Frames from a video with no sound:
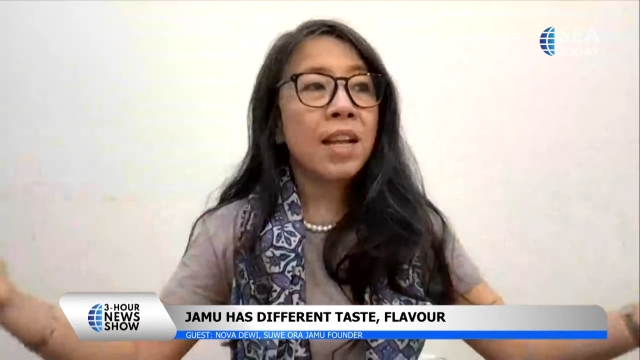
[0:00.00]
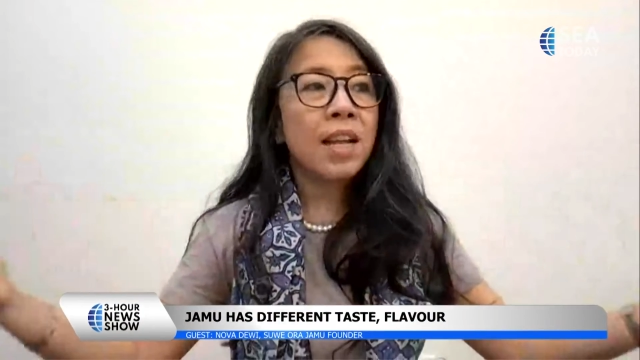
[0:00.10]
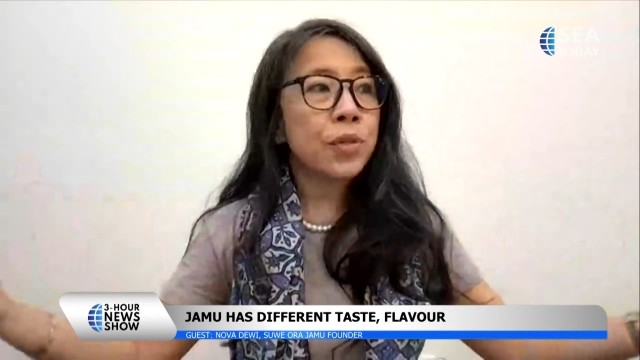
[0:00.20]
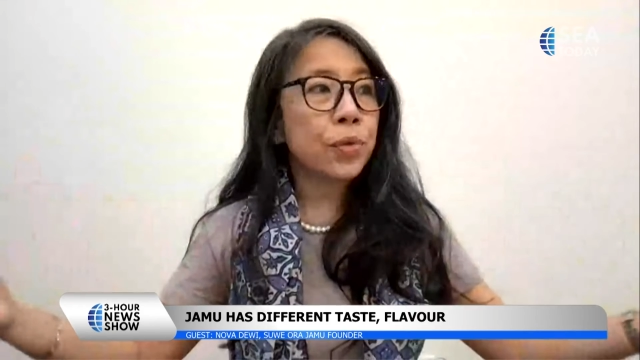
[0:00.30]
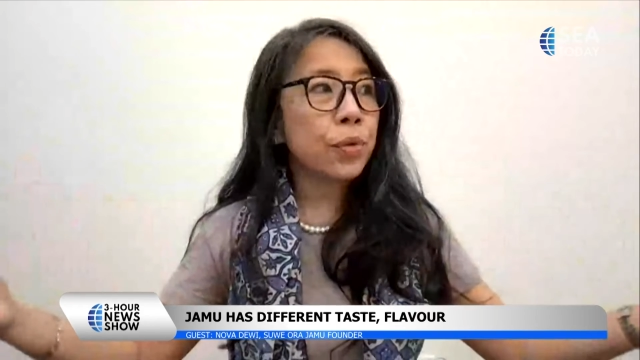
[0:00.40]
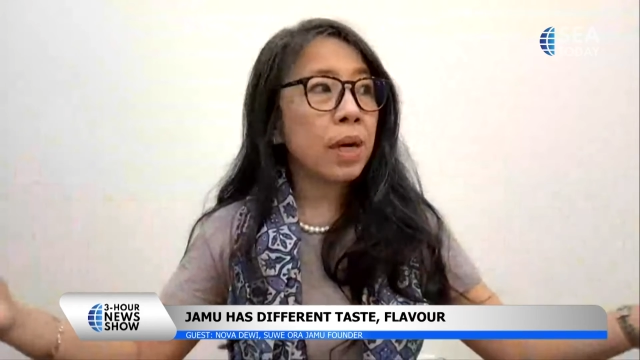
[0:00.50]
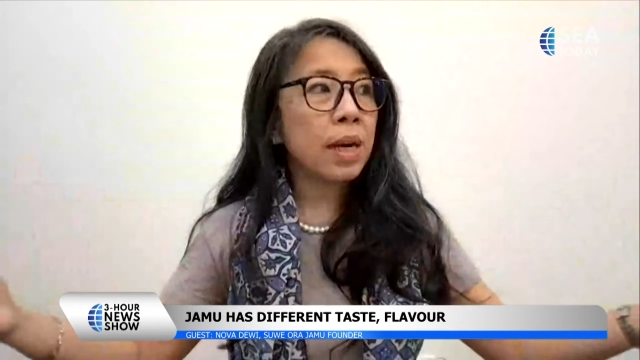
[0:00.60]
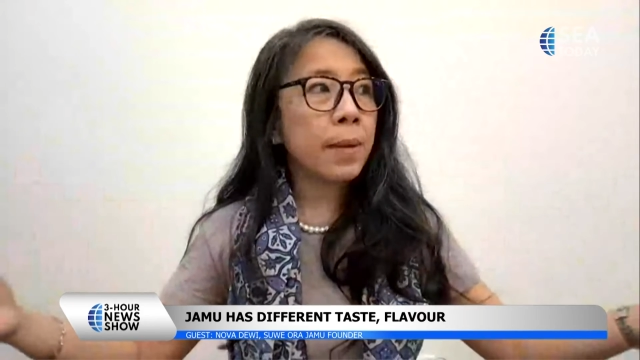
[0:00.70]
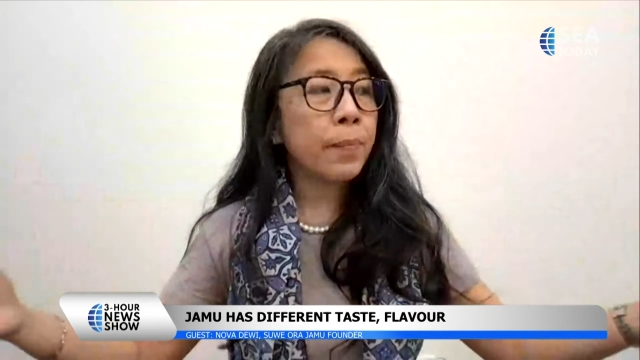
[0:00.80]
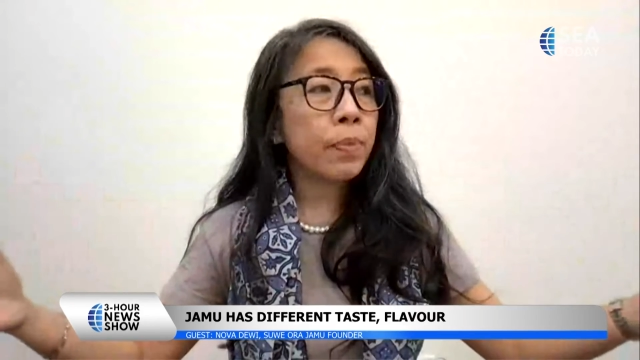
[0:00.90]
through
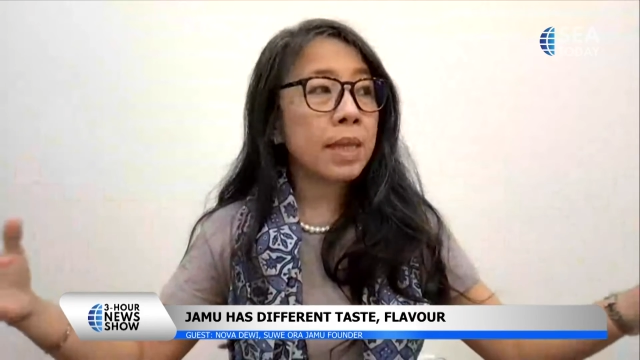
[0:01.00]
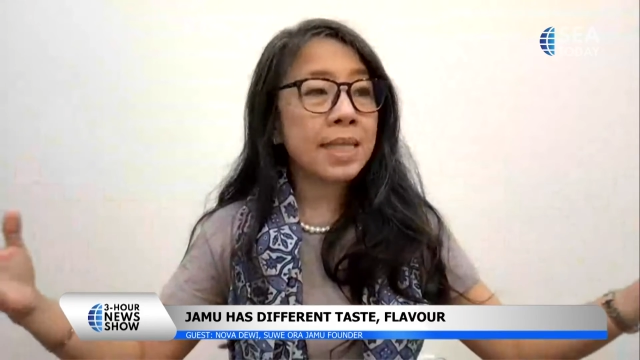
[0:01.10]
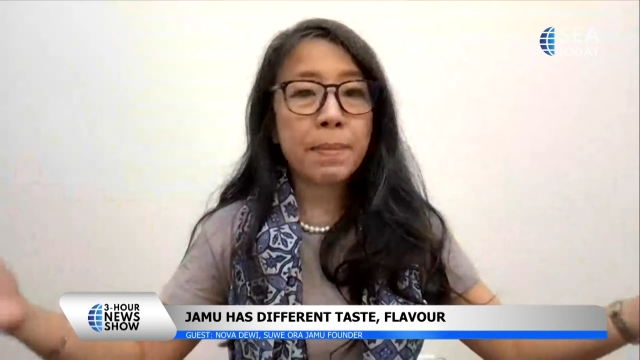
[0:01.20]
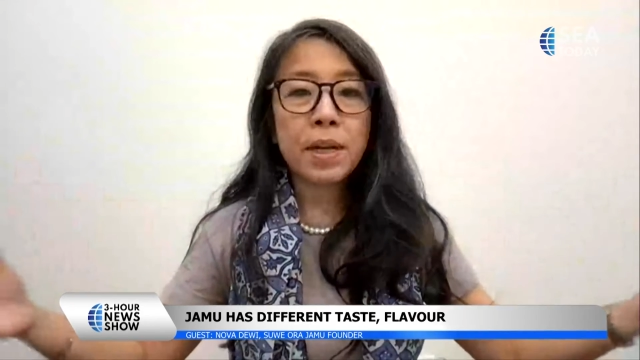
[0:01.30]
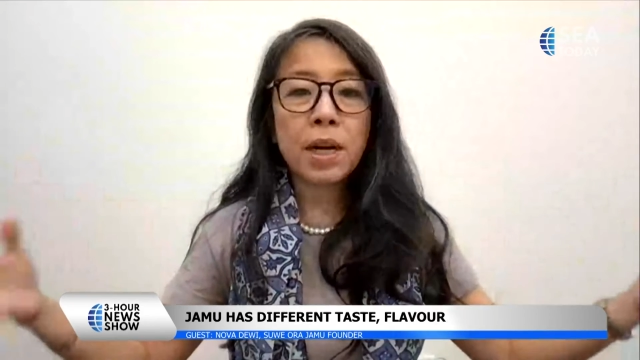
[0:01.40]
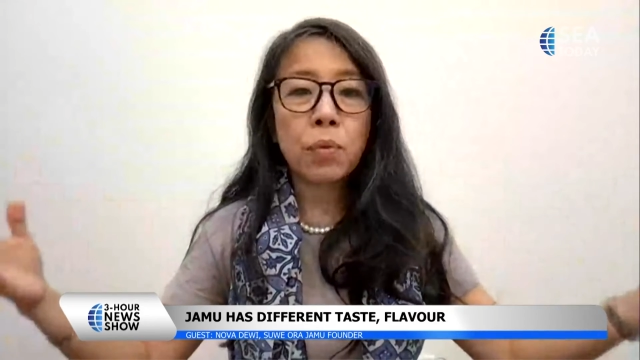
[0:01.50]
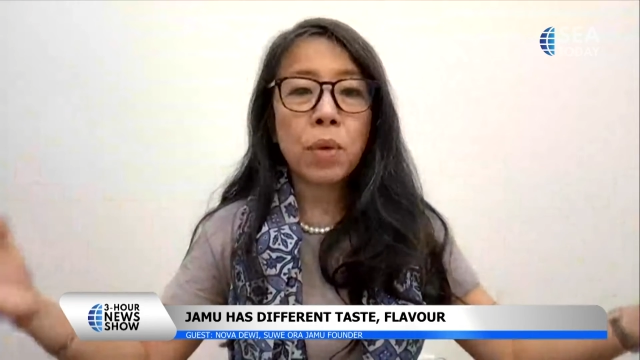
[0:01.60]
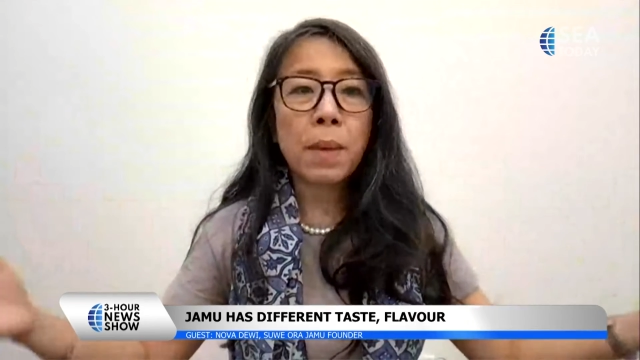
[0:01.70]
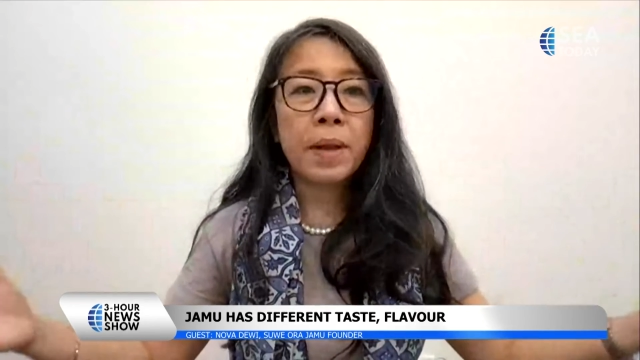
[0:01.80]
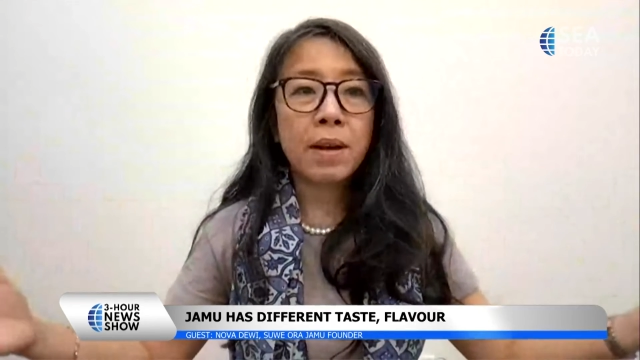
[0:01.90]
seminar,
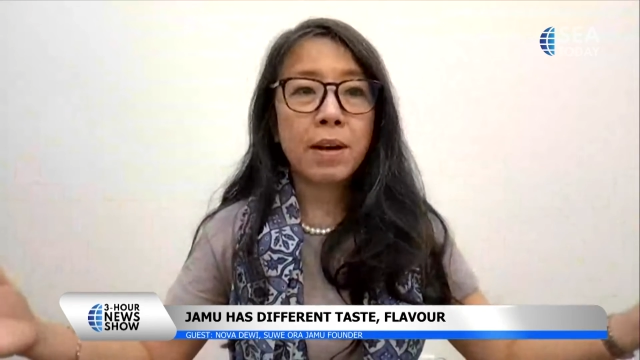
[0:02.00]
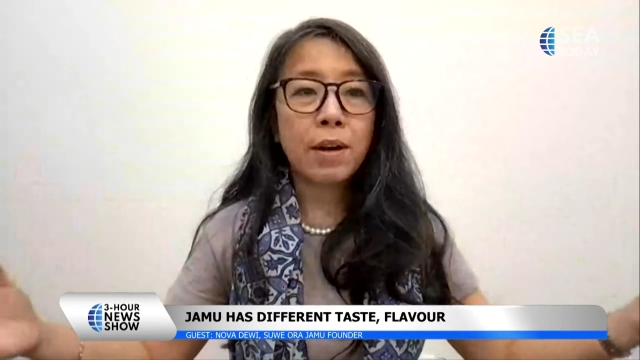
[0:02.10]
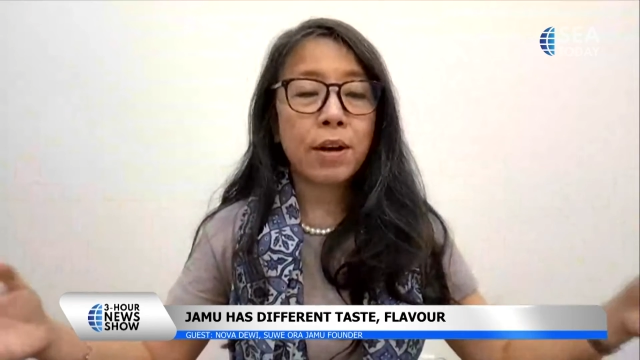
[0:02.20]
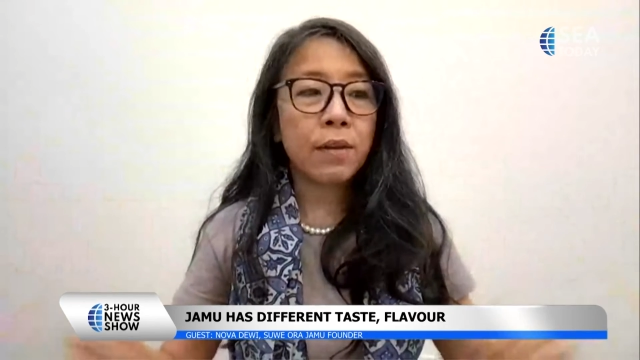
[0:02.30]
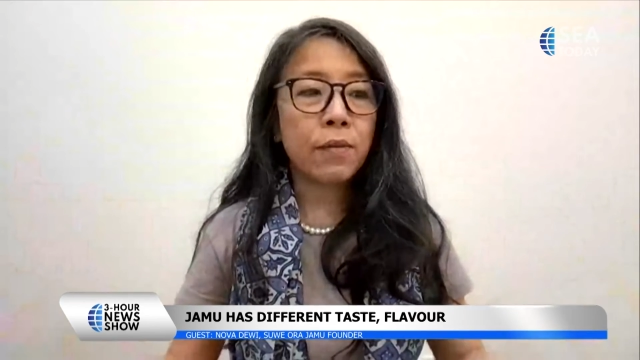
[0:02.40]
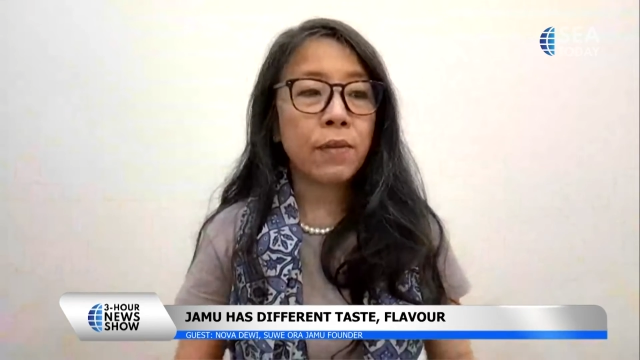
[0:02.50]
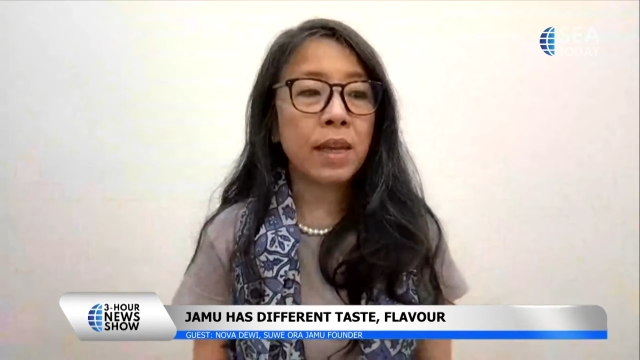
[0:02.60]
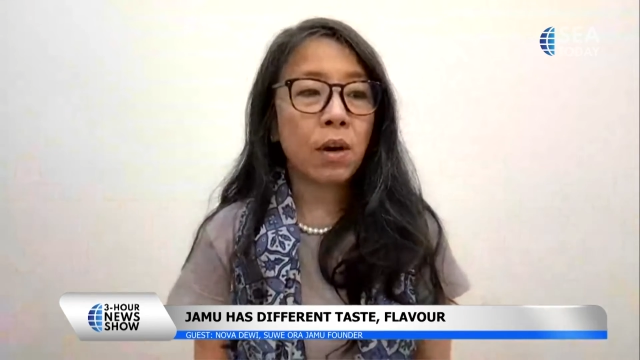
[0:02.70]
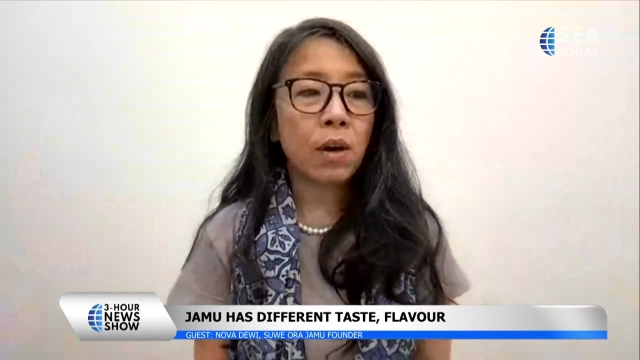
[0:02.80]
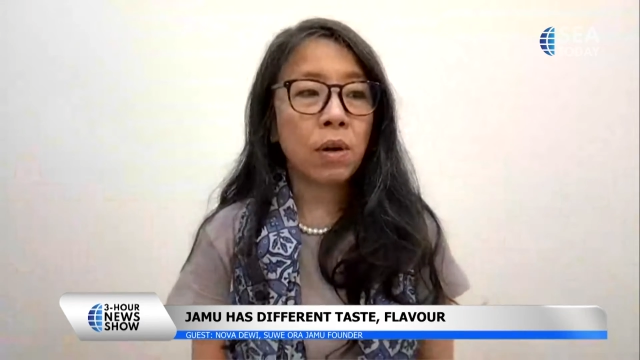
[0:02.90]
webinar, and we